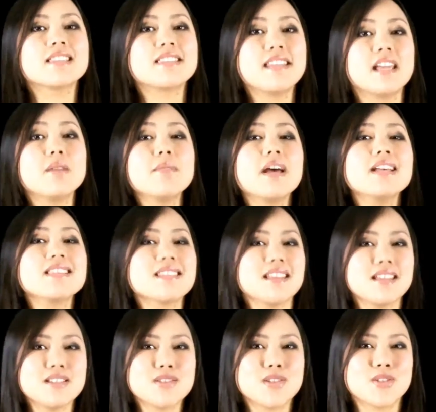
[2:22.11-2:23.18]
CMS
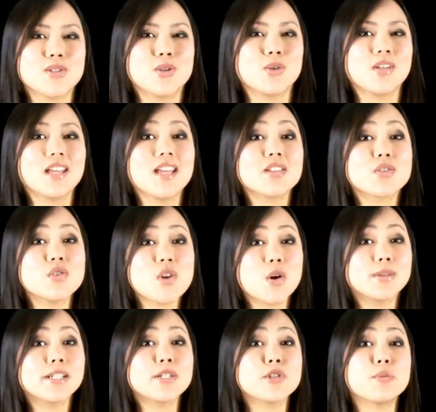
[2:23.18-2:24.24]
Institute is
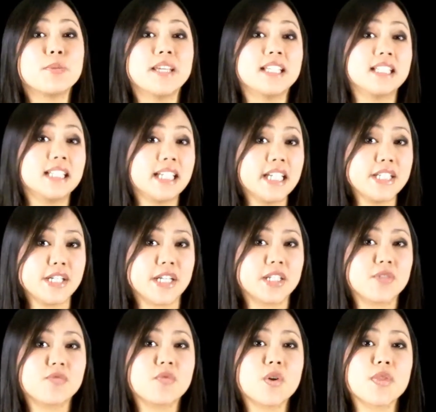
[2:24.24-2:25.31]
noted to be lenient
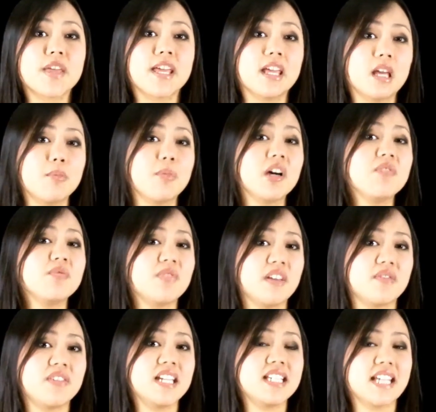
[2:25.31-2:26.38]
for the HIPAA
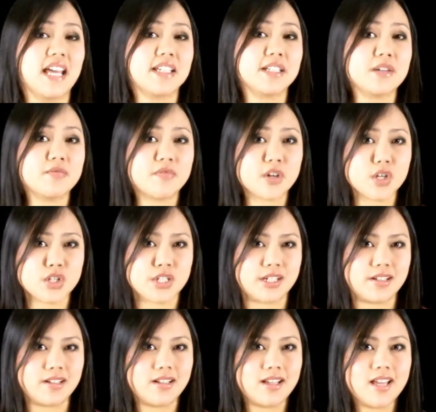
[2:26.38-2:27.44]
5010 conversion.